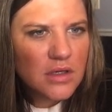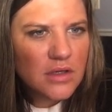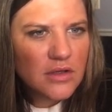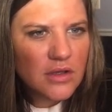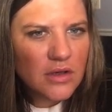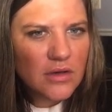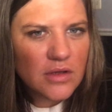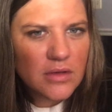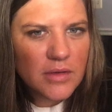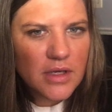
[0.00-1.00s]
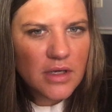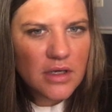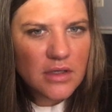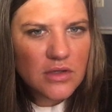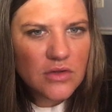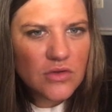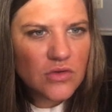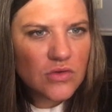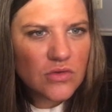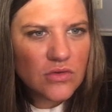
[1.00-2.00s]
So, we got
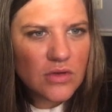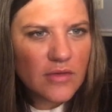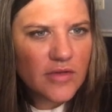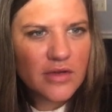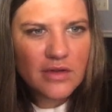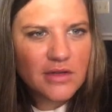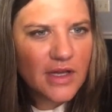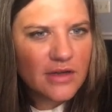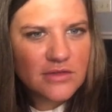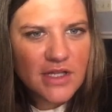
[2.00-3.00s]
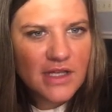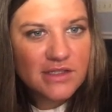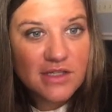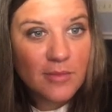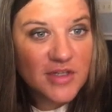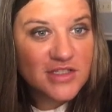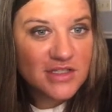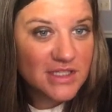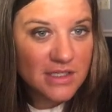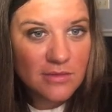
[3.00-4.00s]
every title test, a bunch
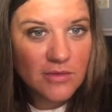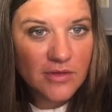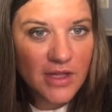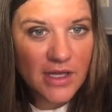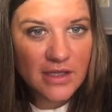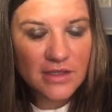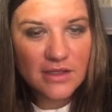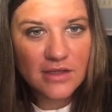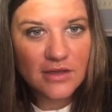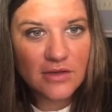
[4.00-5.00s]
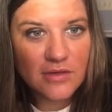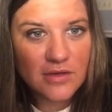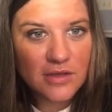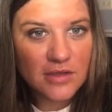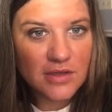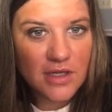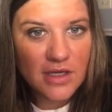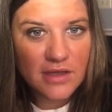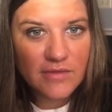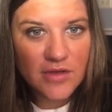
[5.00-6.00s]
of SQL that, good
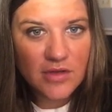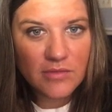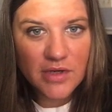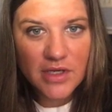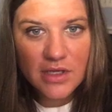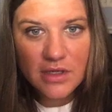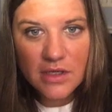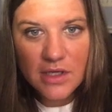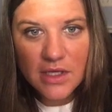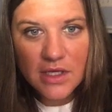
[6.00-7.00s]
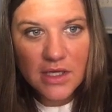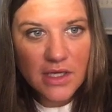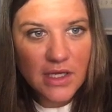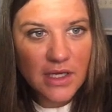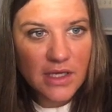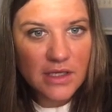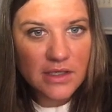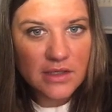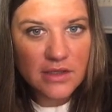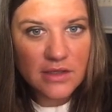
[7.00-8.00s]
luck if you can read it.
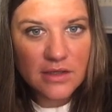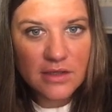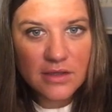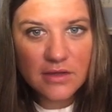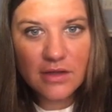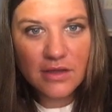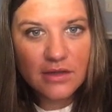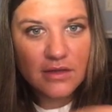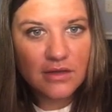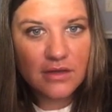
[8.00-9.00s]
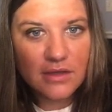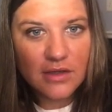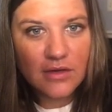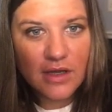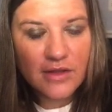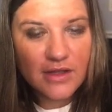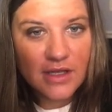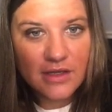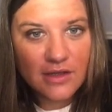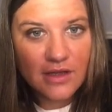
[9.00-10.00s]
And then, at the
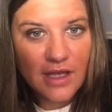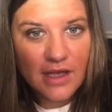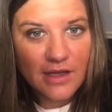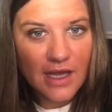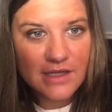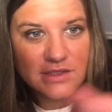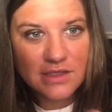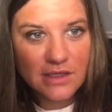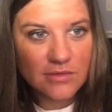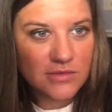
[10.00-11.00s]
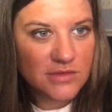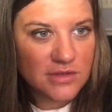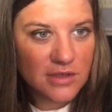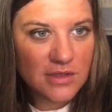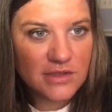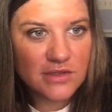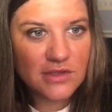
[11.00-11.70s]
end, and action equals search.